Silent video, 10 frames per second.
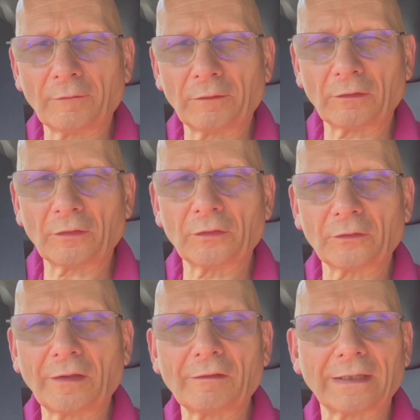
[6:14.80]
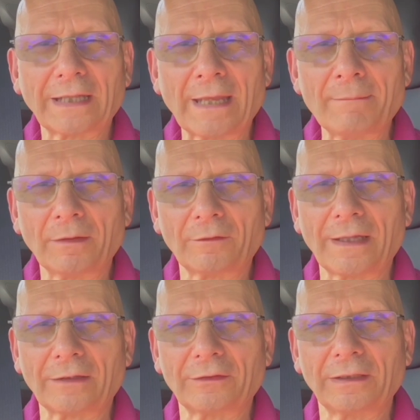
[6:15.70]
that's on your Tesla cam. It's
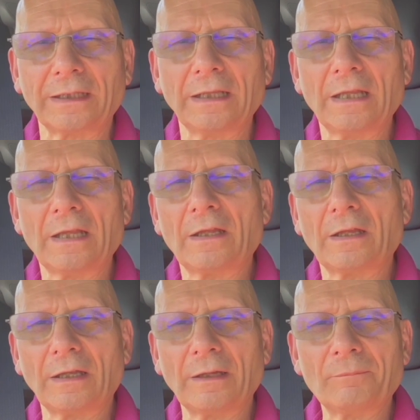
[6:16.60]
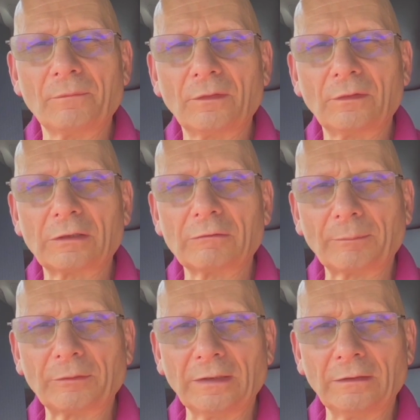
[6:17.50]
actually
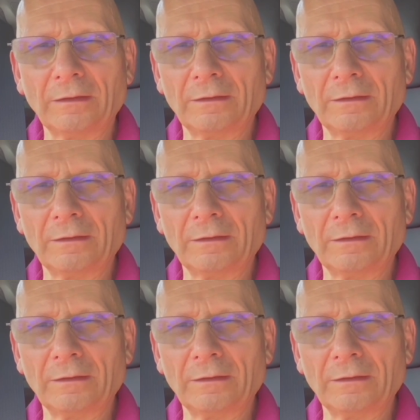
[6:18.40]
corrupted.